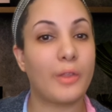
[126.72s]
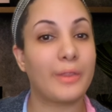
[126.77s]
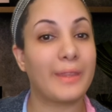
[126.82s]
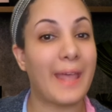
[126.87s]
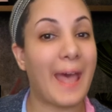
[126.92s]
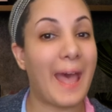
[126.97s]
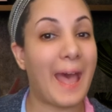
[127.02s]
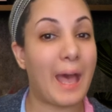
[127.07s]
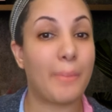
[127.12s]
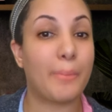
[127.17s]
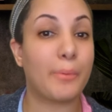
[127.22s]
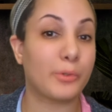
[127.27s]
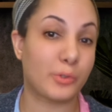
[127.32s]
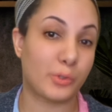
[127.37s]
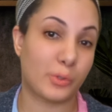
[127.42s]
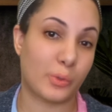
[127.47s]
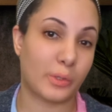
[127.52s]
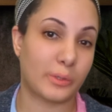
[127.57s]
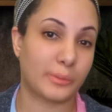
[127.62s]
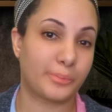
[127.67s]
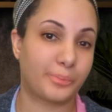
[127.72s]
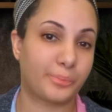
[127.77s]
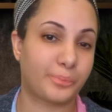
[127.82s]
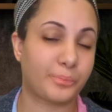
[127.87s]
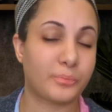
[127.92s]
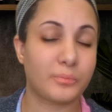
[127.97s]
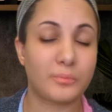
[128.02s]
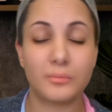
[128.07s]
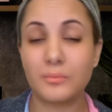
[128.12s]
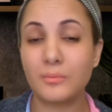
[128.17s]
on the Apple Store.
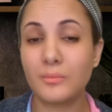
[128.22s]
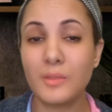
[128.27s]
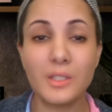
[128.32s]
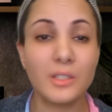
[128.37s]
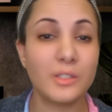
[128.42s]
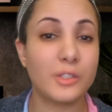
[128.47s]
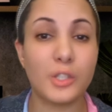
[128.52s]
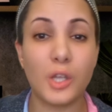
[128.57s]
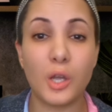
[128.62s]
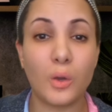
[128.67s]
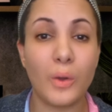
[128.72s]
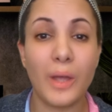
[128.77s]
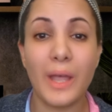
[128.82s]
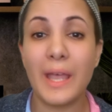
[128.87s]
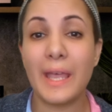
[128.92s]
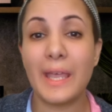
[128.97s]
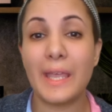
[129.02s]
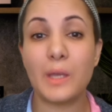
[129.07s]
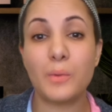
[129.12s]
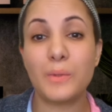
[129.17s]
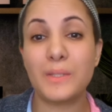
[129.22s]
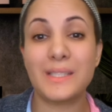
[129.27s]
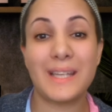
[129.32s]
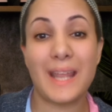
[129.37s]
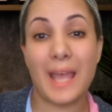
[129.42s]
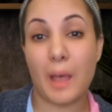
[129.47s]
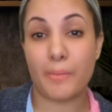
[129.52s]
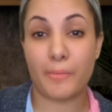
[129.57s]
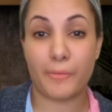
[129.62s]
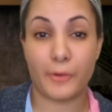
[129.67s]
So it was
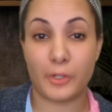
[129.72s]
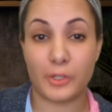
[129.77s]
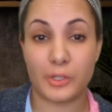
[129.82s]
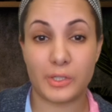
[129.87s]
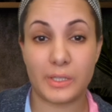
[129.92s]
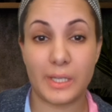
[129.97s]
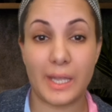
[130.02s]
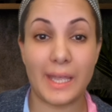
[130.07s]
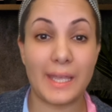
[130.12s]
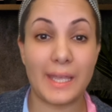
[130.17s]
an app first,